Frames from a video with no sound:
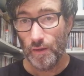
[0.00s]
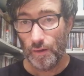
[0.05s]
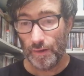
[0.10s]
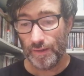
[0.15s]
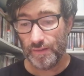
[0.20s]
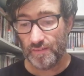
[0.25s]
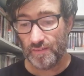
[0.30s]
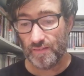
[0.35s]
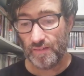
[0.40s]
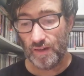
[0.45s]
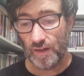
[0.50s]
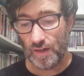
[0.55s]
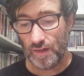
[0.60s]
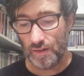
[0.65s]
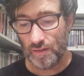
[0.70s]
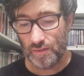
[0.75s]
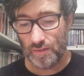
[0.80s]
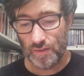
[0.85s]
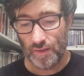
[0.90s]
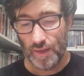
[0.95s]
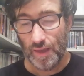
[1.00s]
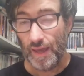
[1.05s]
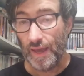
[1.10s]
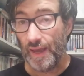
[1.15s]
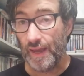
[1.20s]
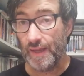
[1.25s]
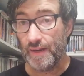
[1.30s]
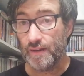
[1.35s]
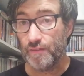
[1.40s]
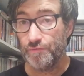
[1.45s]
Let's start.
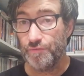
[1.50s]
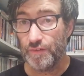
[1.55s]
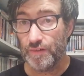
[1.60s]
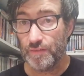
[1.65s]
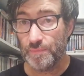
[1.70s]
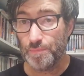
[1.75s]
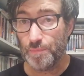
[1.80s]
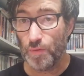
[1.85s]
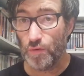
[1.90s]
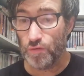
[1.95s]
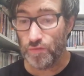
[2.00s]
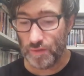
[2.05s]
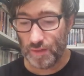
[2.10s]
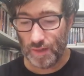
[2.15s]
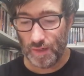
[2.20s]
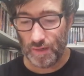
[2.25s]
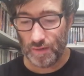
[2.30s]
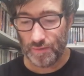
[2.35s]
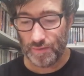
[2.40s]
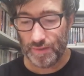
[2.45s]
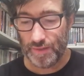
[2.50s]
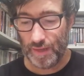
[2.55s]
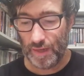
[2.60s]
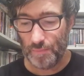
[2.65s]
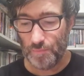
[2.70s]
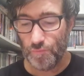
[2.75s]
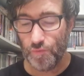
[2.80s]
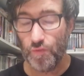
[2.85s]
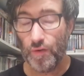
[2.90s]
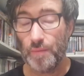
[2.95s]
And the first postcard
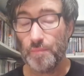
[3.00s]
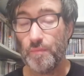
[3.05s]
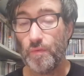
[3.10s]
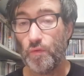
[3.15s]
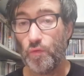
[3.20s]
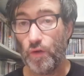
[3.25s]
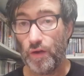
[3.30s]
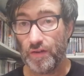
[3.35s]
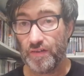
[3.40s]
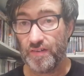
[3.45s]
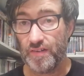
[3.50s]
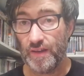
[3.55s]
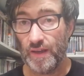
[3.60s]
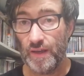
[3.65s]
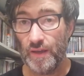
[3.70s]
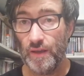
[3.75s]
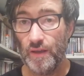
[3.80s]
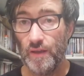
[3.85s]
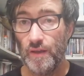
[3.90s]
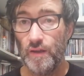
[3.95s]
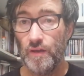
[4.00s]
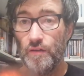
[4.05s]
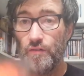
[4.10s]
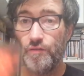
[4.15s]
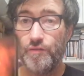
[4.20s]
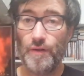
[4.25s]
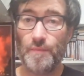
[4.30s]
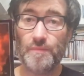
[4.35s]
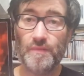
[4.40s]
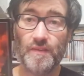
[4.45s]
came from Russia,
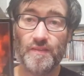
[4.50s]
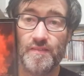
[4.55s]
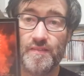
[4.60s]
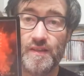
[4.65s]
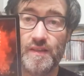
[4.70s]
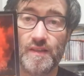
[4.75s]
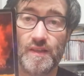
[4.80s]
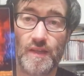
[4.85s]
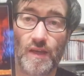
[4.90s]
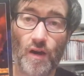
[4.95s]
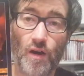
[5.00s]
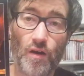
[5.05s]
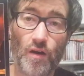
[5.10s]
from the city